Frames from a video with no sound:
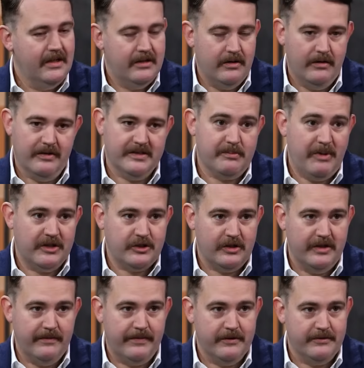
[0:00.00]
you know,
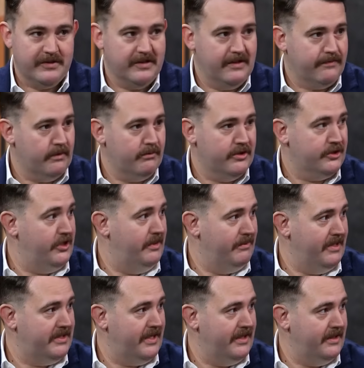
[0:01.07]
especially if there's a different regime
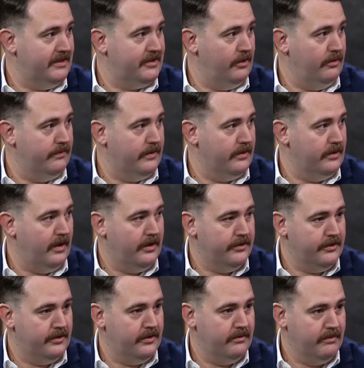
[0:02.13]
that takes over
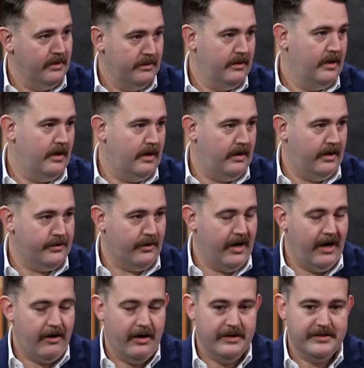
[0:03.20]
under
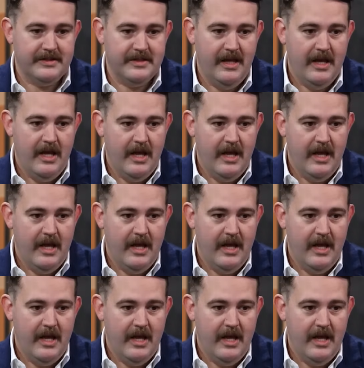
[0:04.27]
Harris,